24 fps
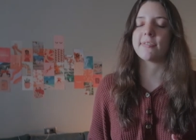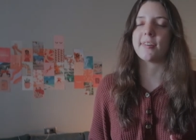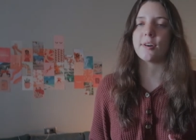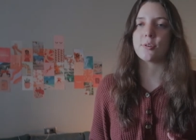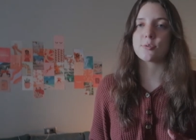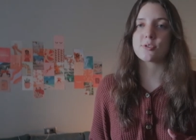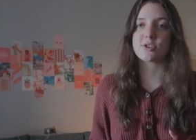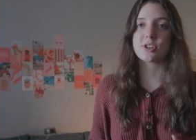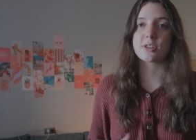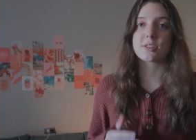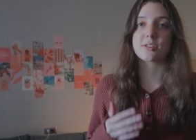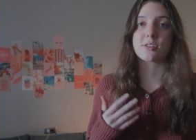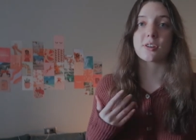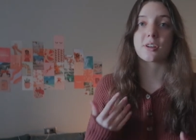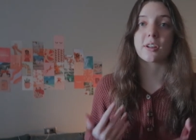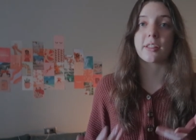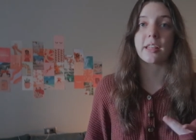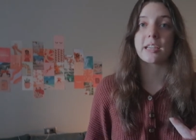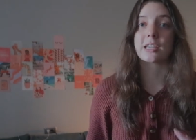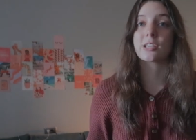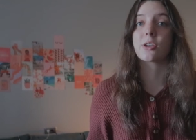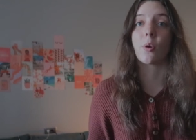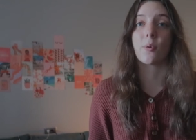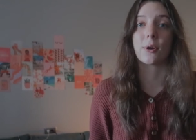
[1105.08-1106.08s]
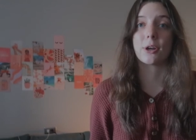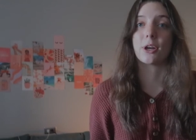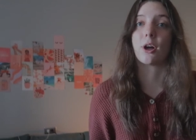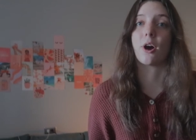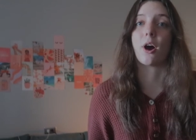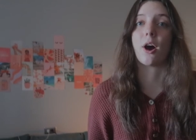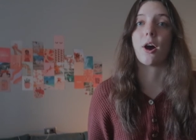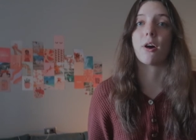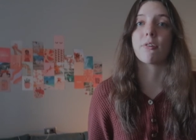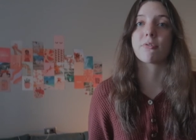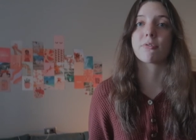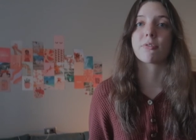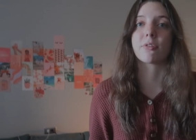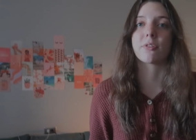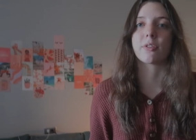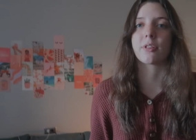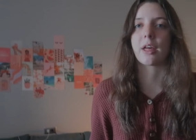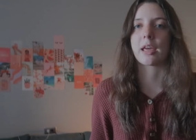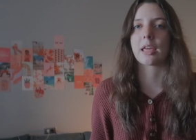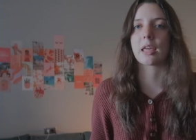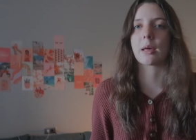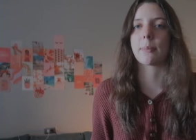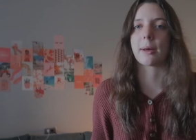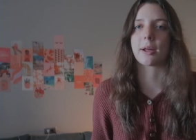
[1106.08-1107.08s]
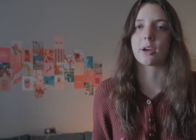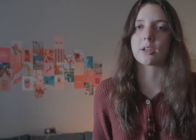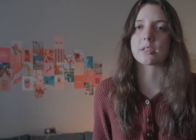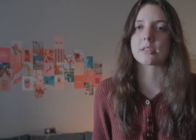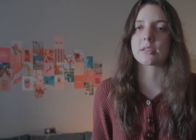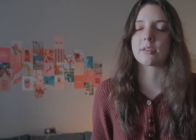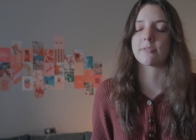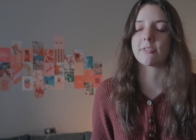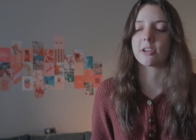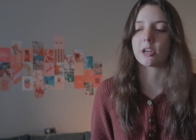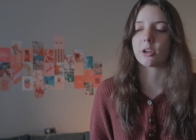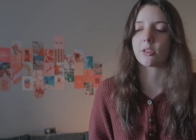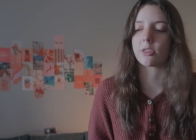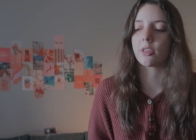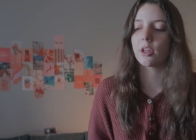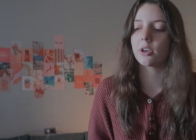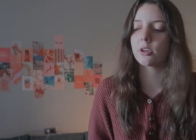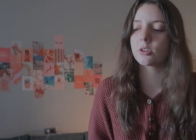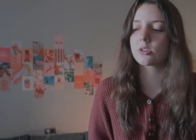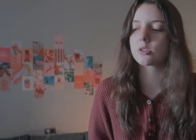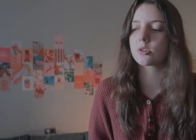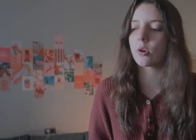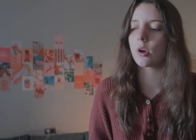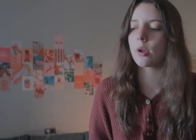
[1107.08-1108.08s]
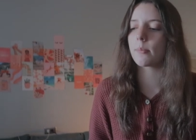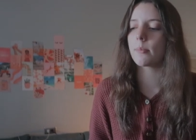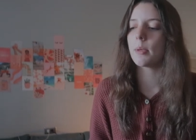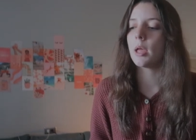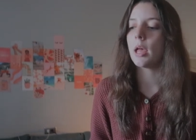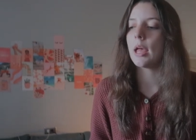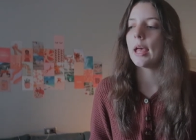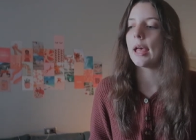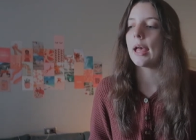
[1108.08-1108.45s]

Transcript: phones just started like going off like about a severe thunderstorm